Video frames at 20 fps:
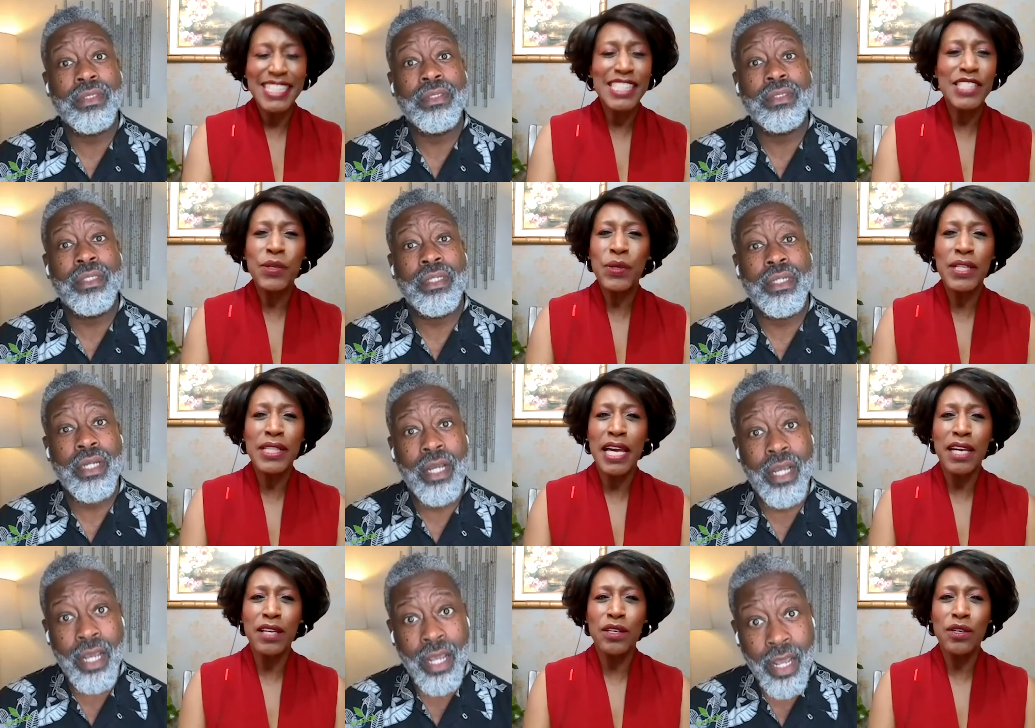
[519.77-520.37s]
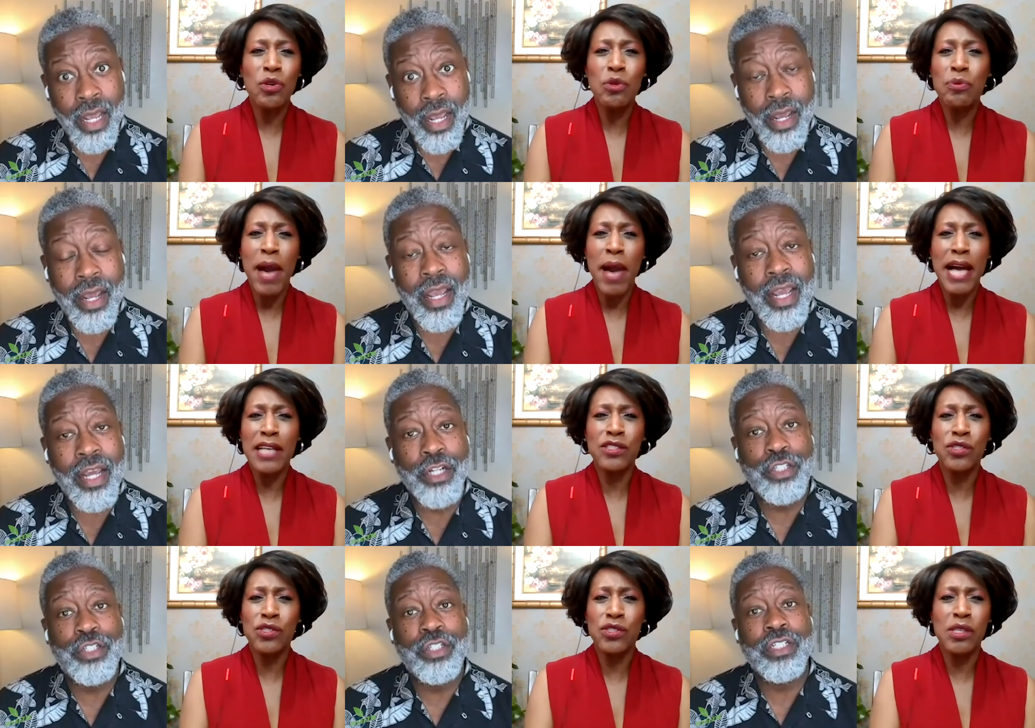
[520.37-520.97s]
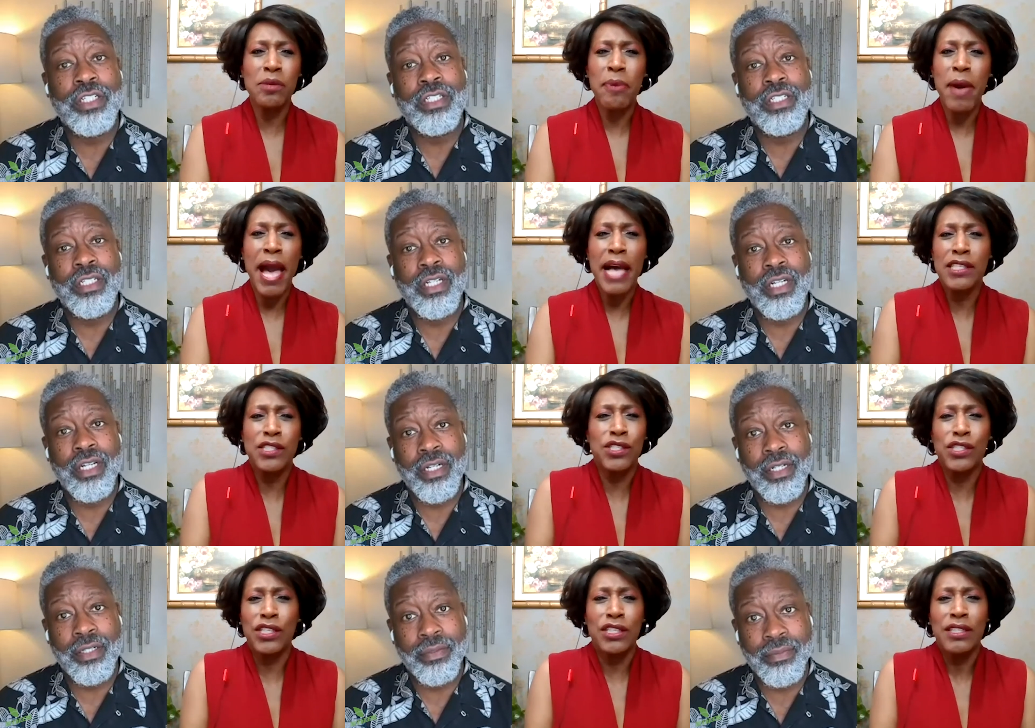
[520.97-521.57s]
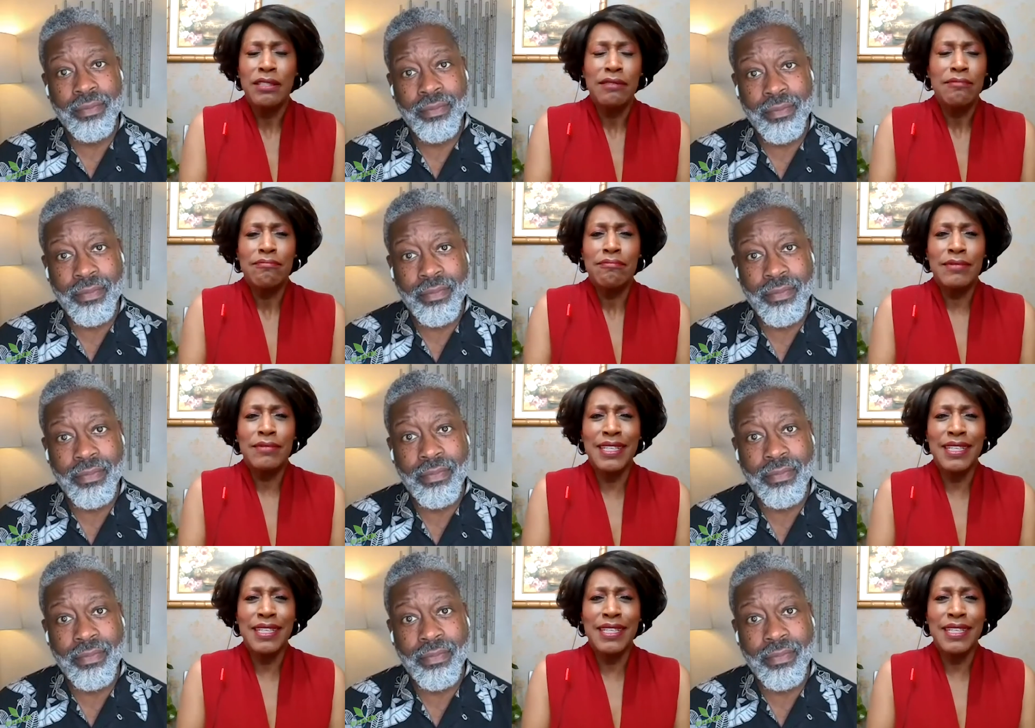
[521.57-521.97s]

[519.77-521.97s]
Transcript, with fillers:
Speaker 1: It's sort of like who pastors the pastor.